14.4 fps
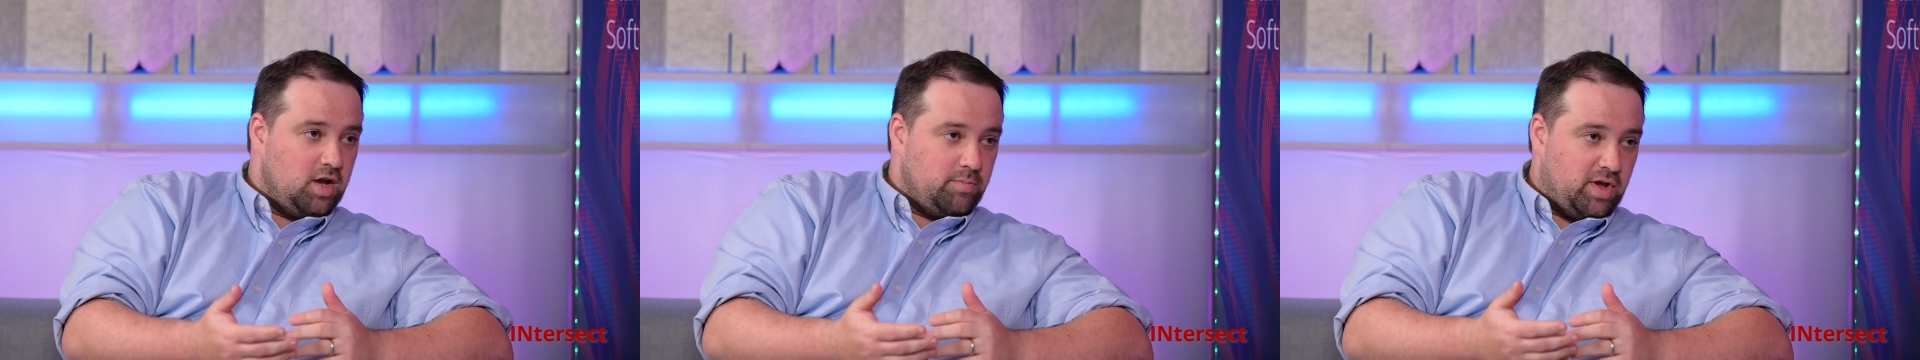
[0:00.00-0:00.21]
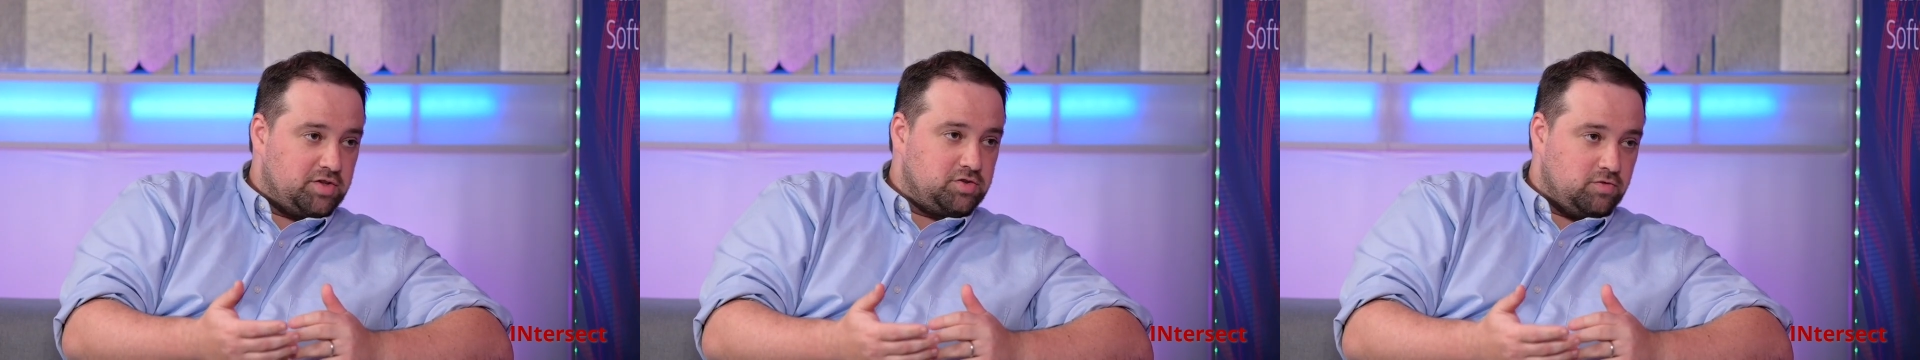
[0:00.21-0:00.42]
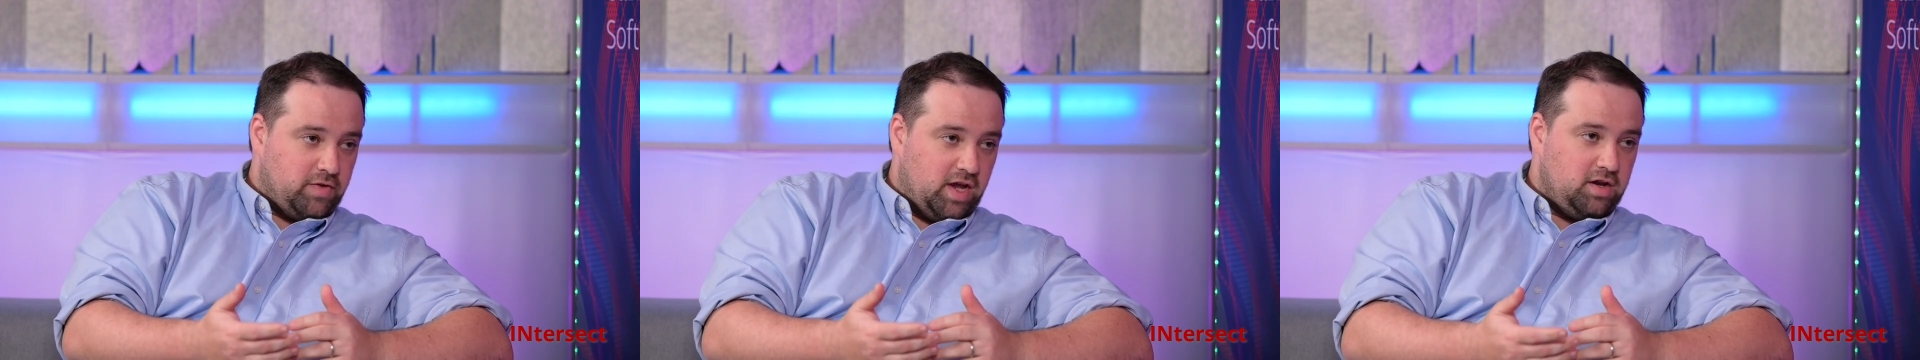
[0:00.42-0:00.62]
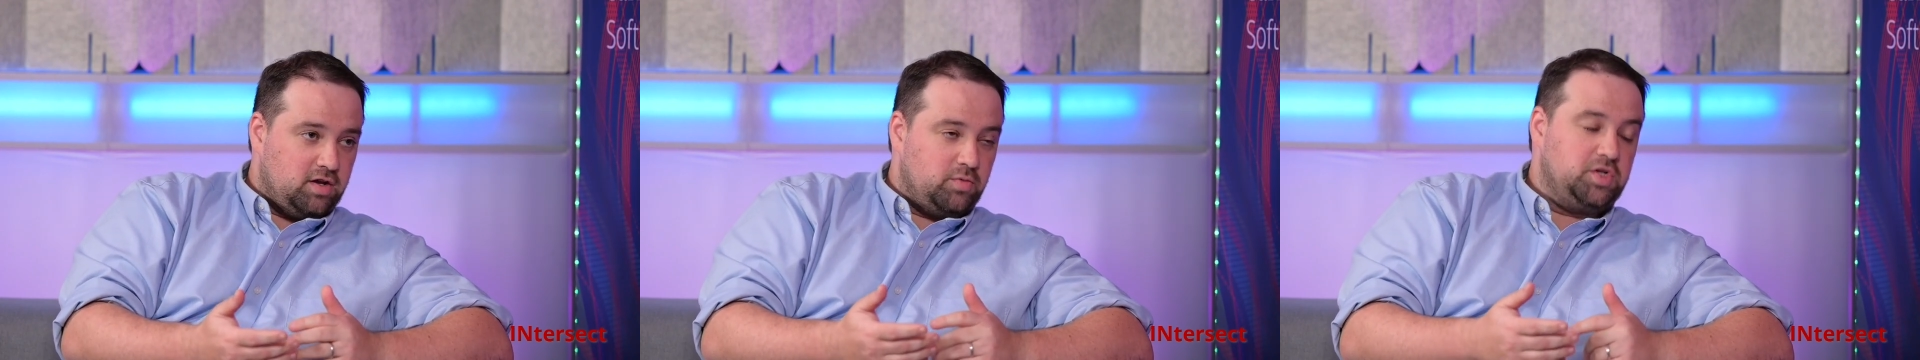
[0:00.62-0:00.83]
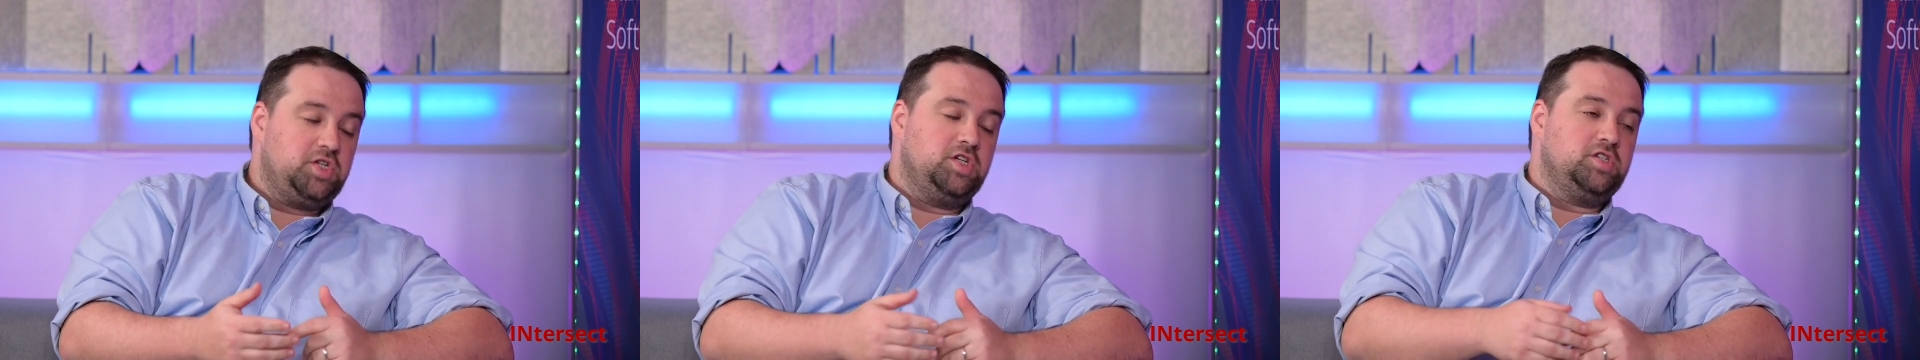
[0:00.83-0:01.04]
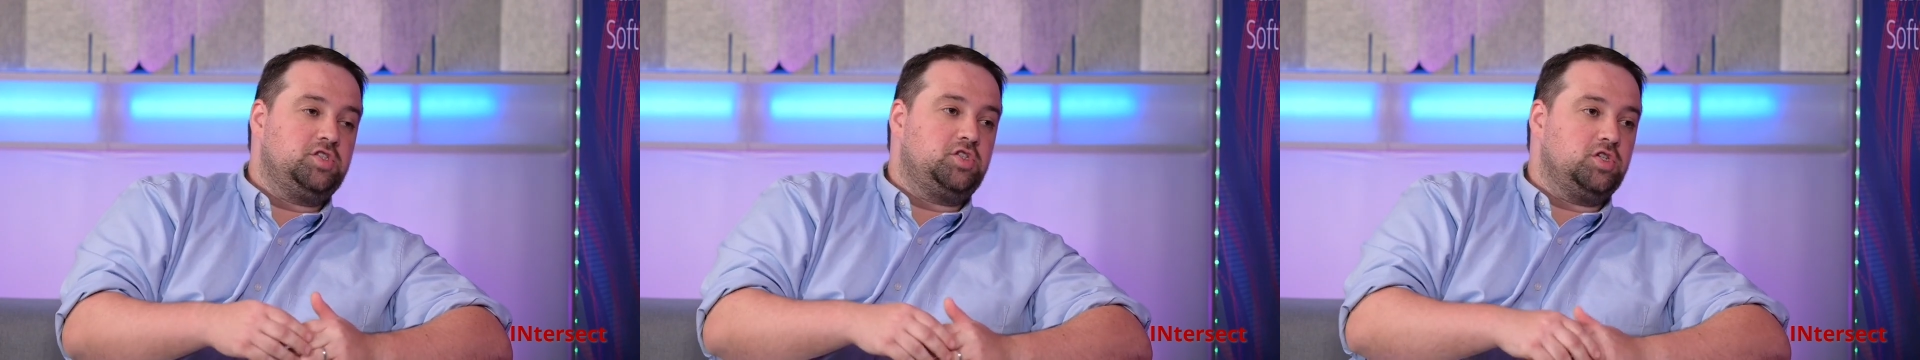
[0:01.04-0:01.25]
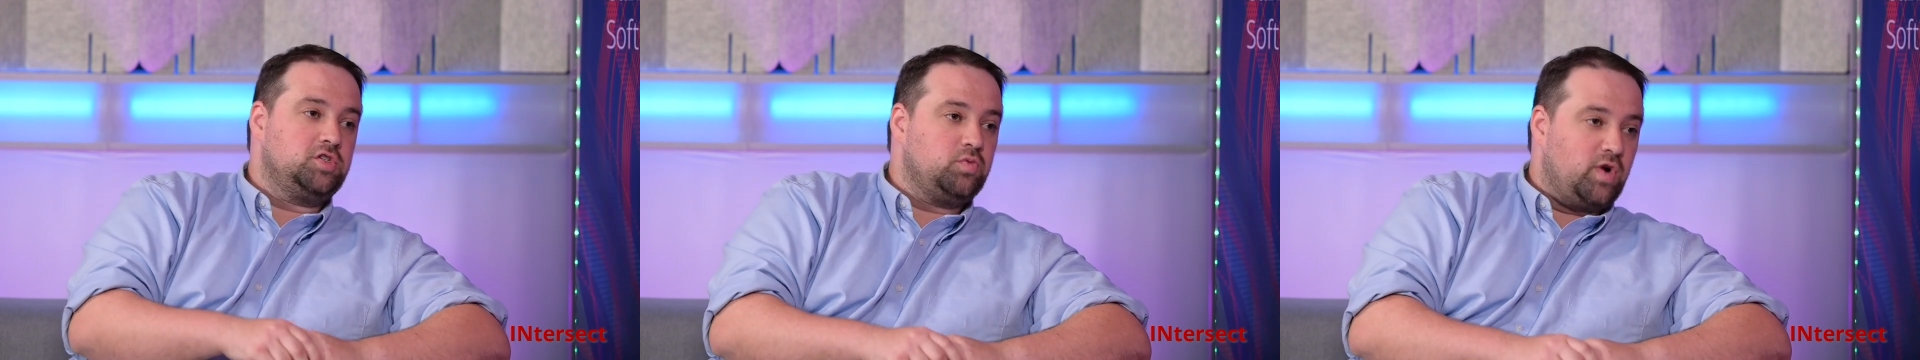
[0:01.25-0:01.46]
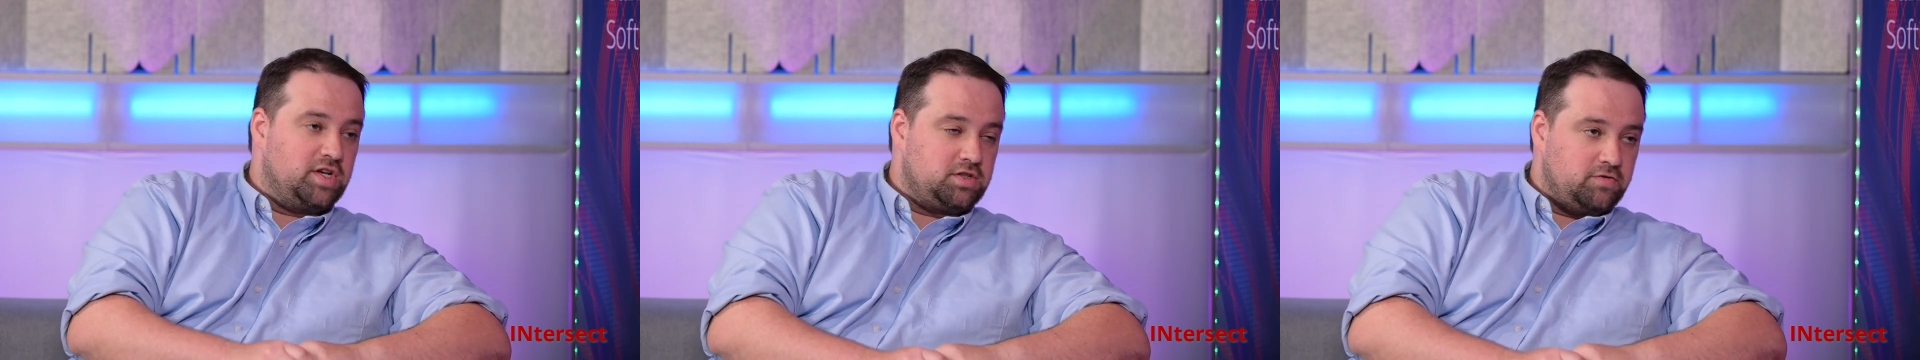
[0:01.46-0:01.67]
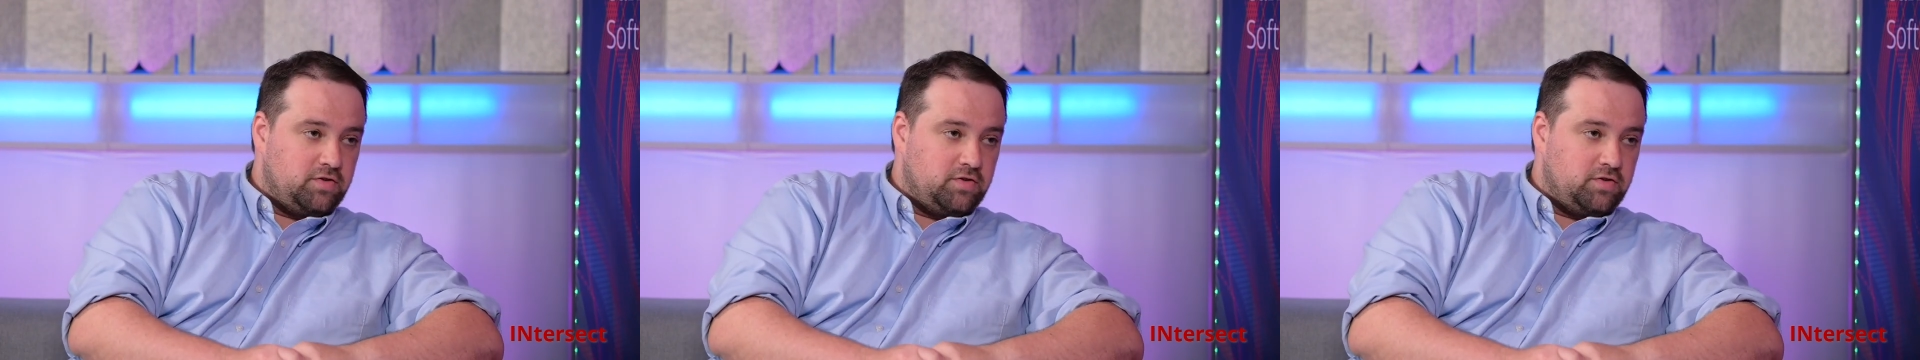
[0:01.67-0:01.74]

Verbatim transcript: Pennsylvania, which is just west of